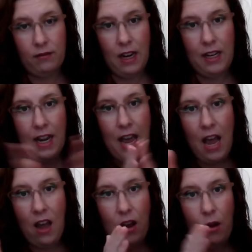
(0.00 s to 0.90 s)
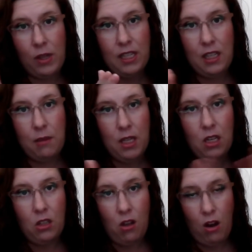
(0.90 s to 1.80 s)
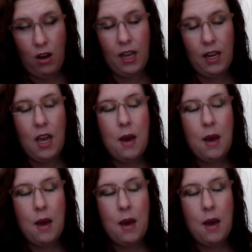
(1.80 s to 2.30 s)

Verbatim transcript: I didn't have, I wasn't in the middle on it,